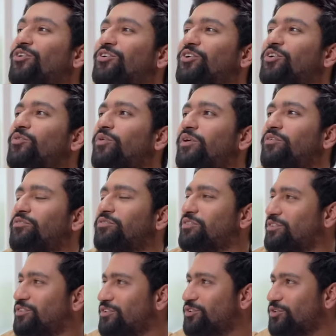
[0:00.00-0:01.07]

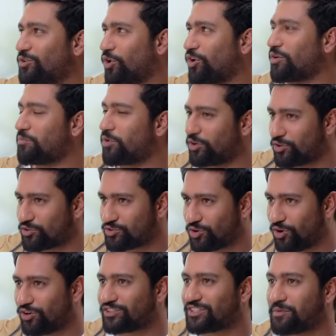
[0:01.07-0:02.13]
You talking about your
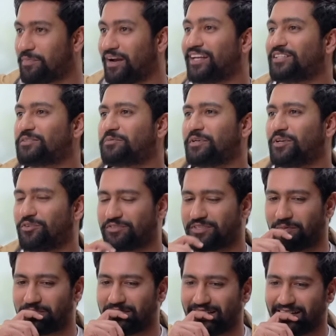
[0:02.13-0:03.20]
songs reminds me of
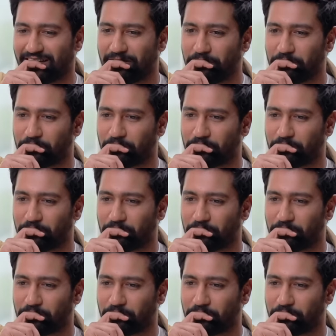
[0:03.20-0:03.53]
something.